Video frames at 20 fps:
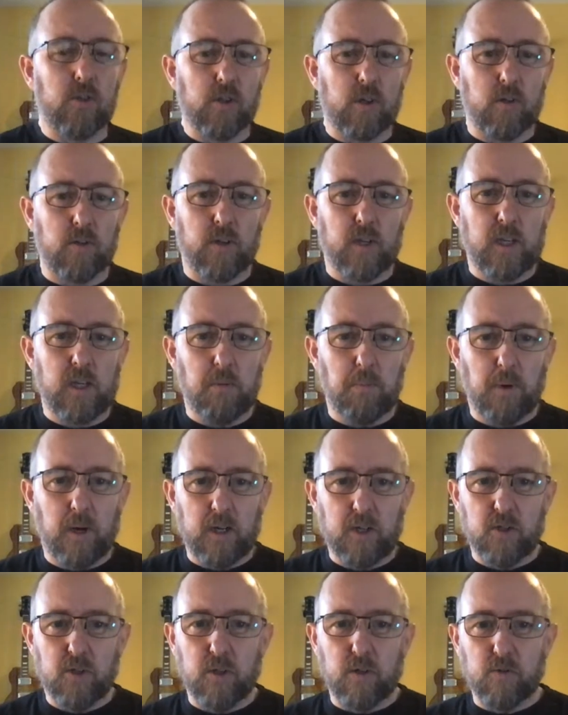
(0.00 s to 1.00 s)
on
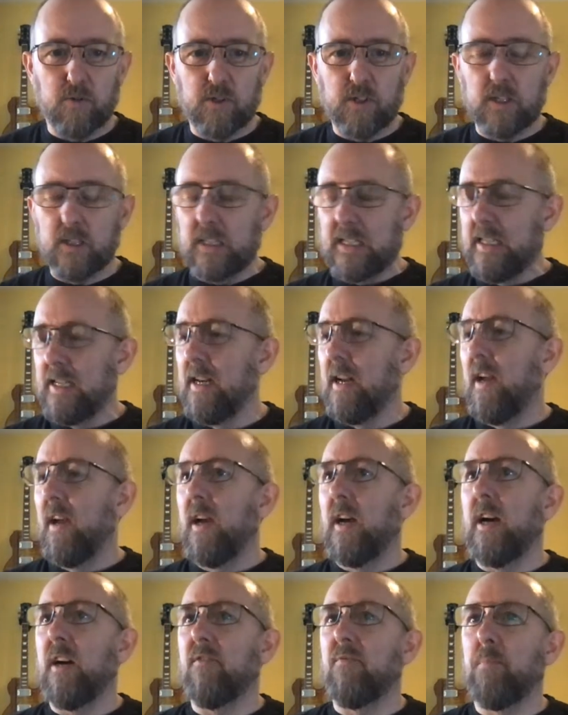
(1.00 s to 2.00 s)
e-bikes knows that
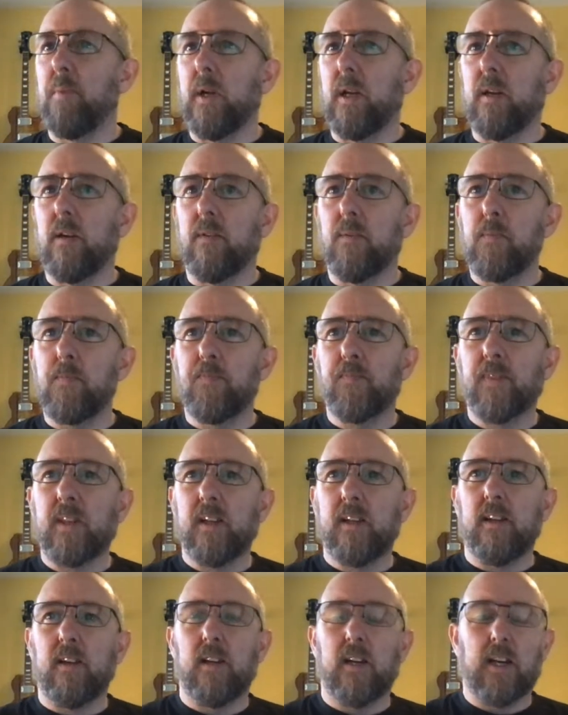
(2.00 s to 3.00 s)
I
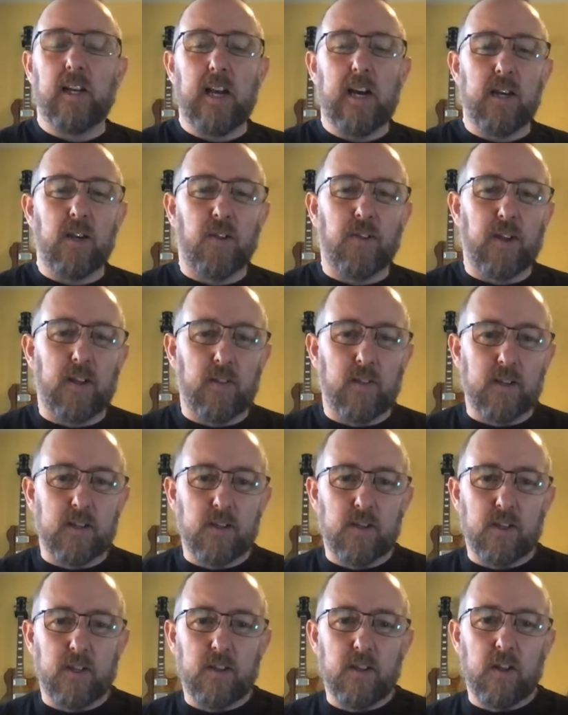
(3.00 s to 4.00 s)
kind of think that
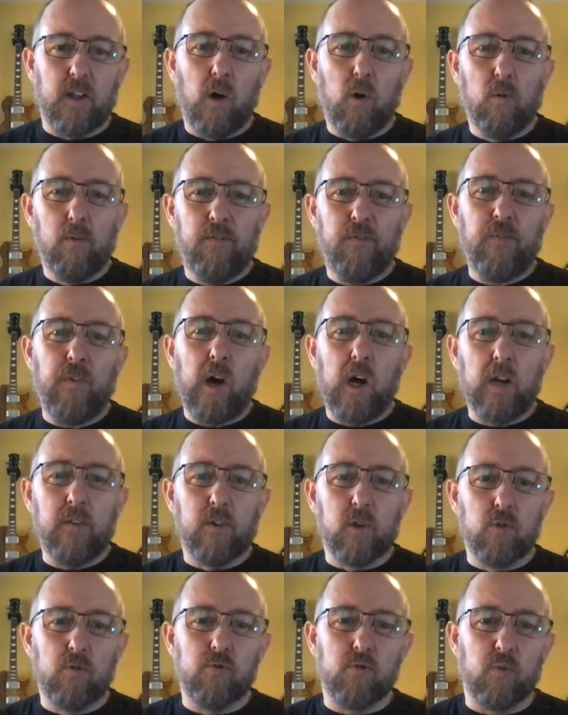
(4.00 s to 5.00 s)
the whole
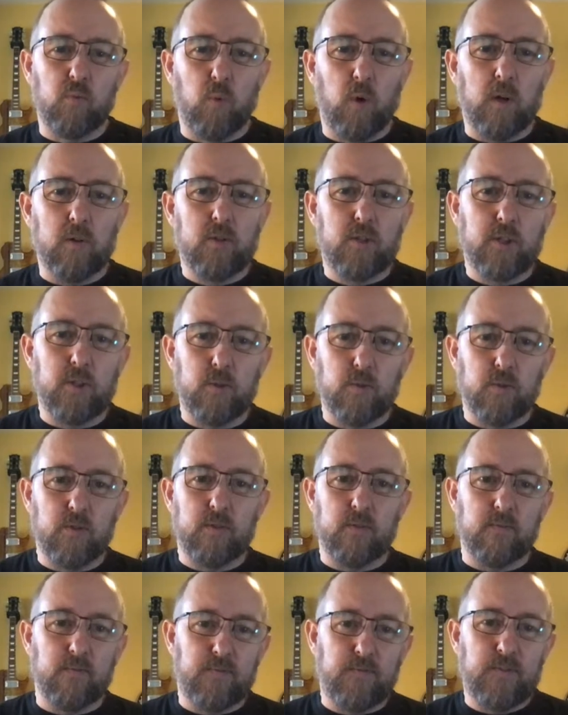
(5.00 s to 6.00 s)
500 watt,
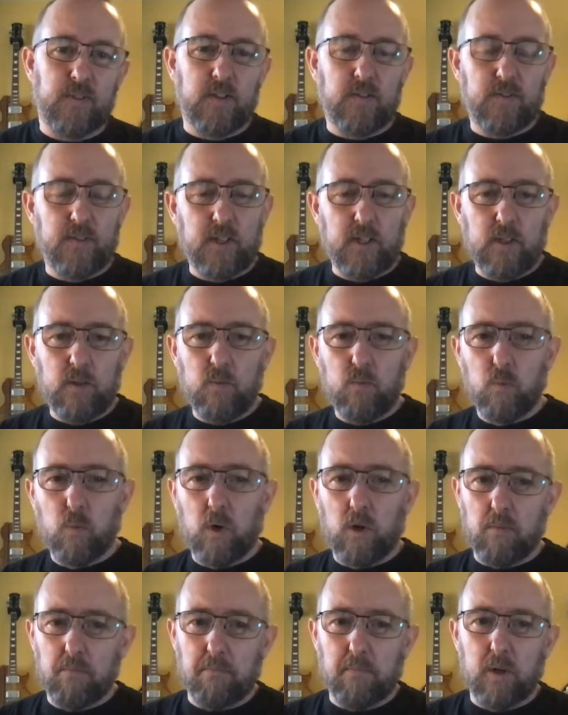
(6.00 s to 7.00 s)
250
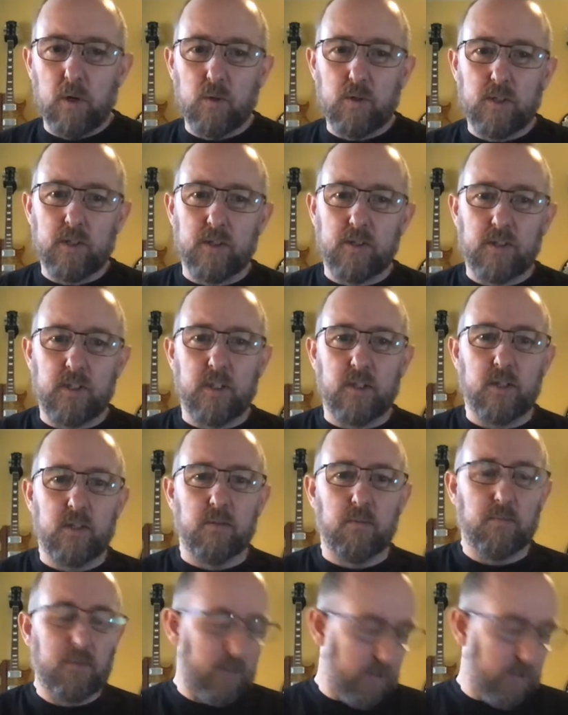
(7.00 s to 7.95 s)
watt motor systems